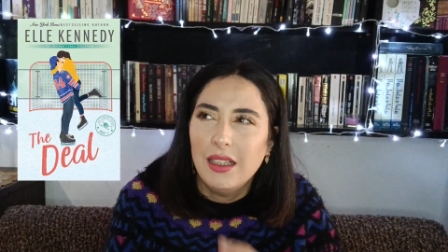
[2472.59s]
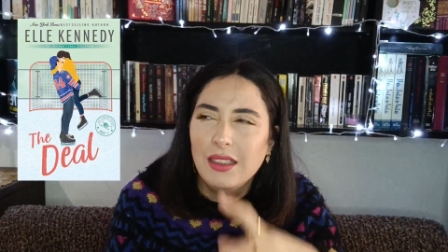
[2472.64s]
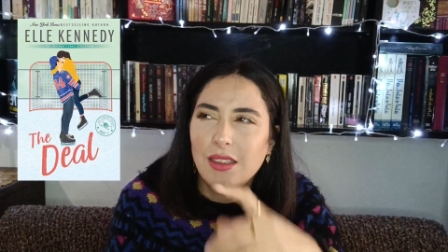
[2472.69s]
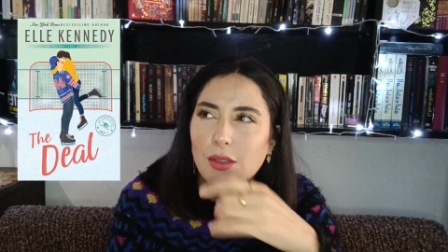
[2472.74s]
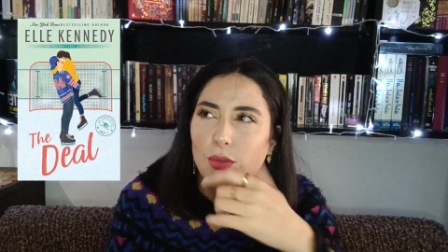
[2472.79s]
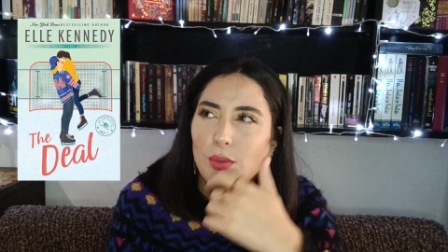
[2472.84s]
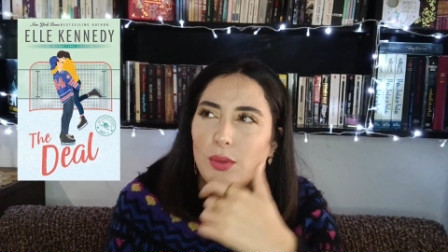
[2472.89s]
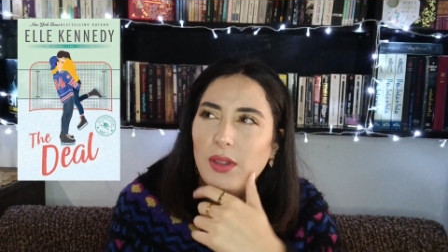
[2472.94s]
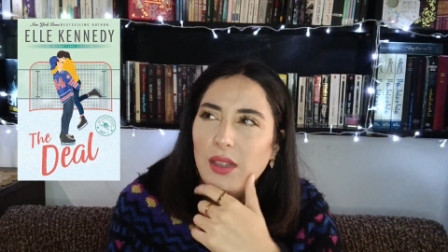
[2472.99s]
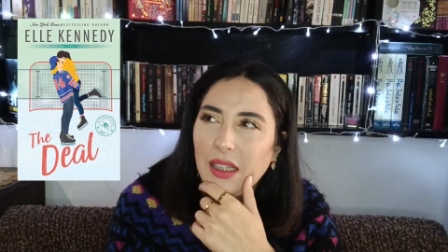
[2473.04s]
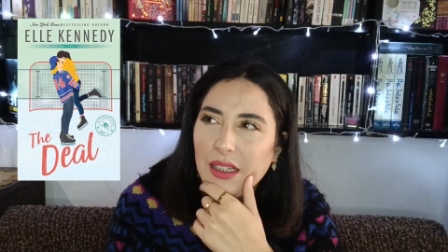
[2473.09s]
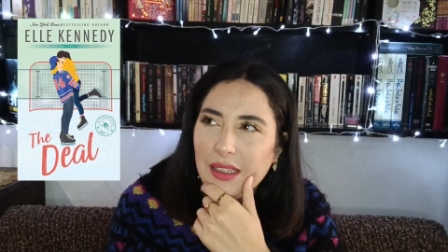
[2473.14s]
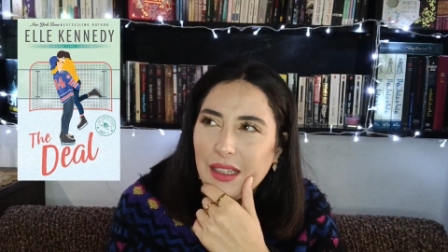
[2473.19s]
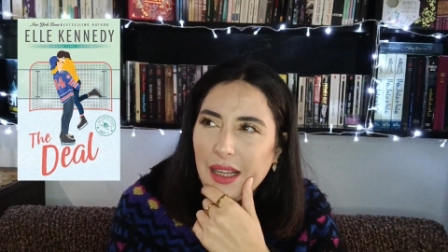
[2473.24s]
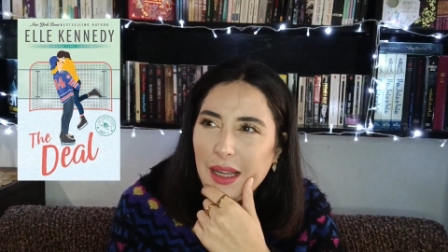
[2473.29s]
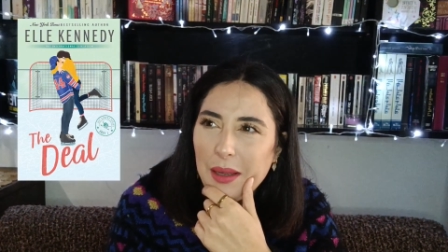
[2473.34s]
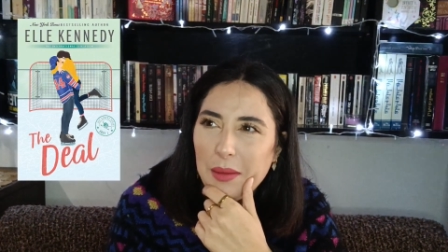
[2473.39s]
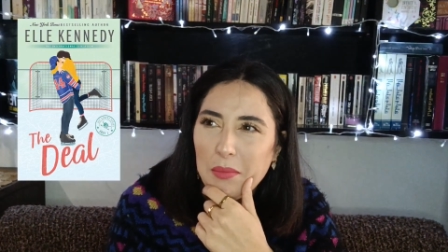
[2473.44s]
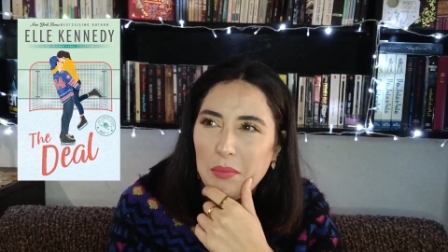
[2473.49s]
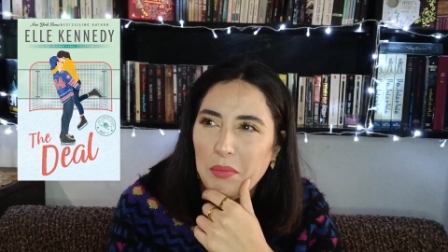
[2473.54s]
it's with a
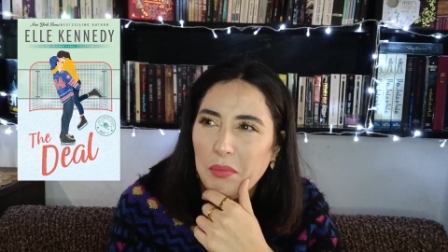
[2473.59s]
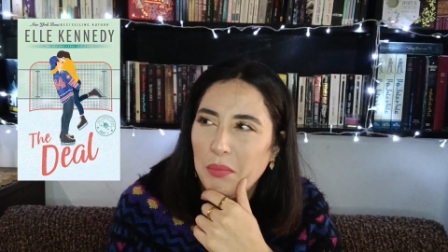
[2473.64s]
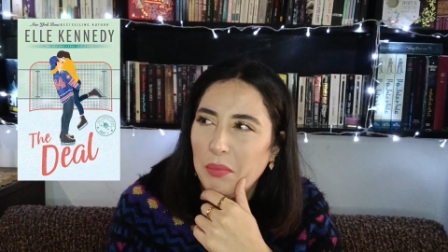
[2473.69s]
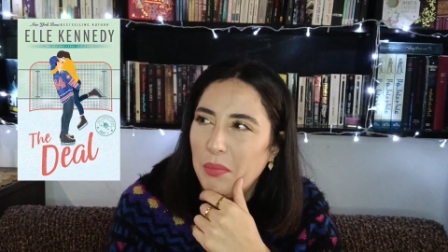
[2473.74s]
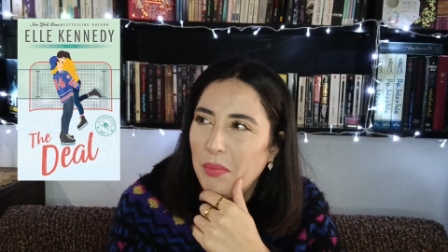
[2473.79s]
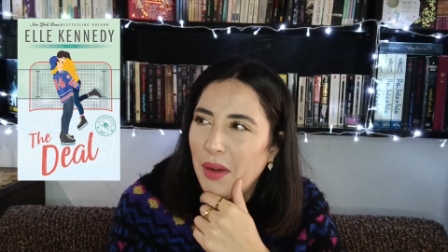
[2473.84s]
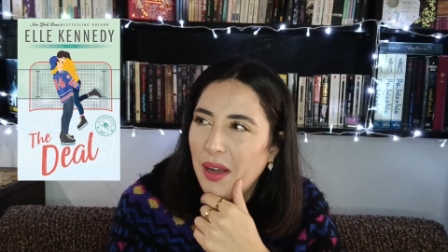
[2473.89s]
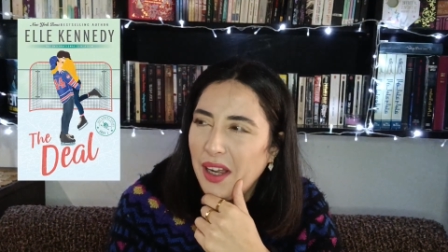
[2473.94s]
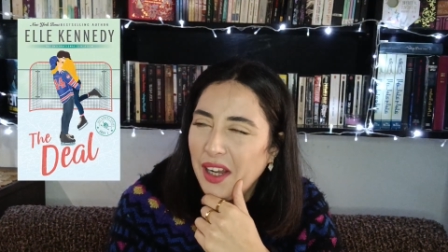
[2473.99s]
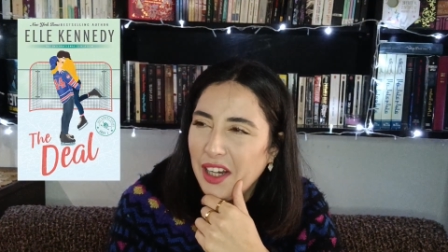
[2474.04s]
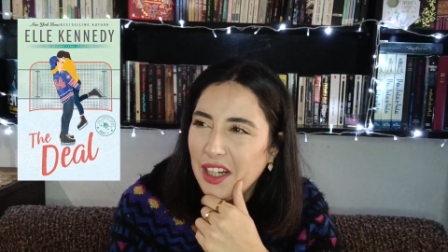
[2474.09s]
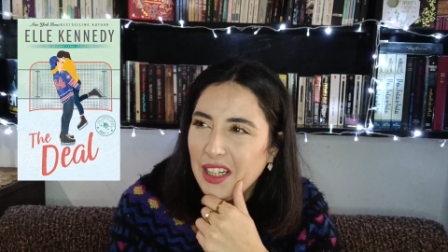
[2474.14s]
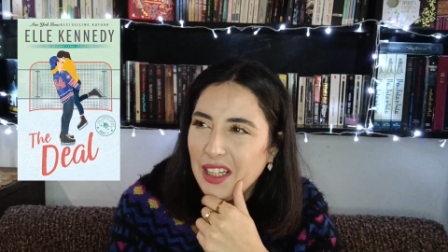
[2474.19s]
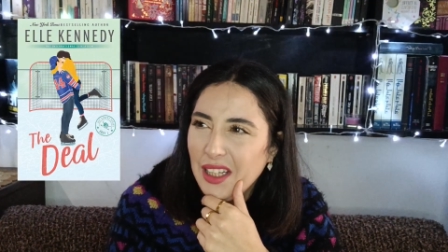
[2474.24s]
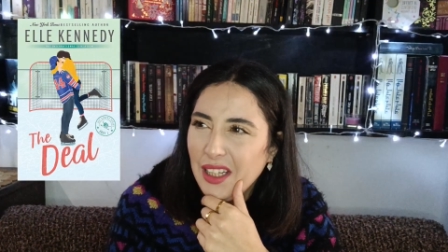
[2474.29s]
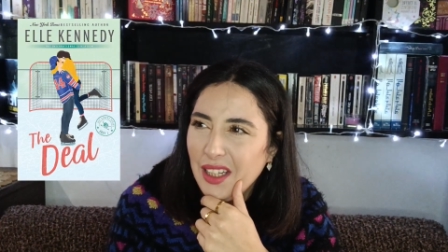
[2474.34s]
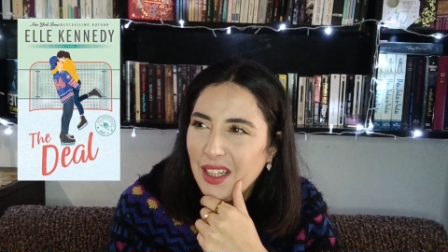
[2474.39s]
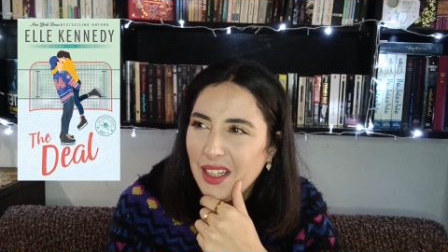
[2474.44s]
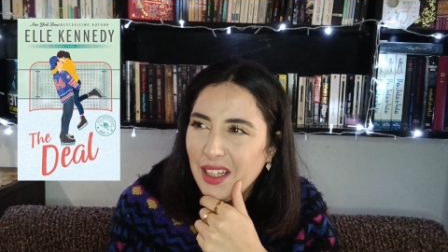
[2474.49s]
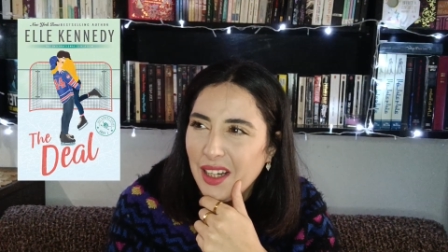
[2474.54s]
name
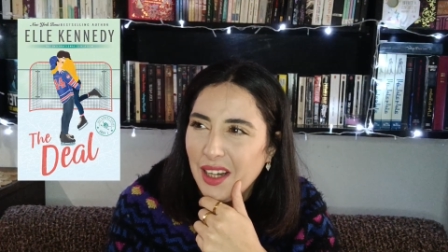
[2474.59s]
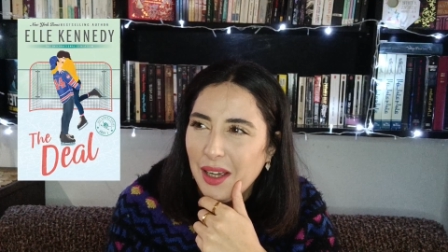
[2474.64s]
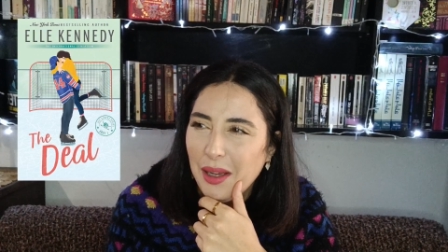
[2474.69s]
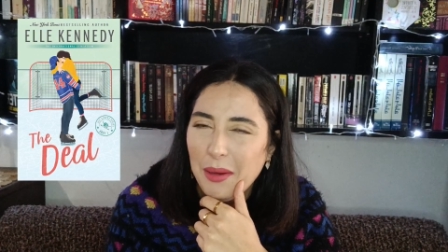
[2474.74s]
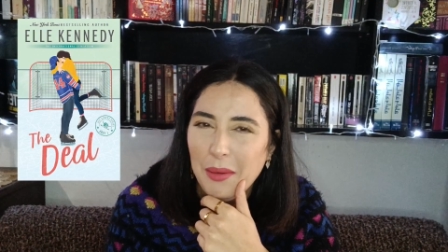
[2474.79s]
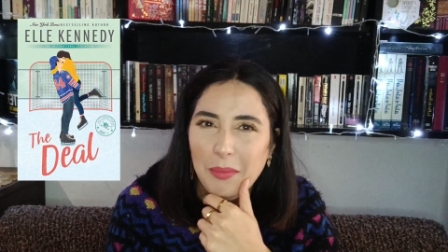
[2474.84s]
Mary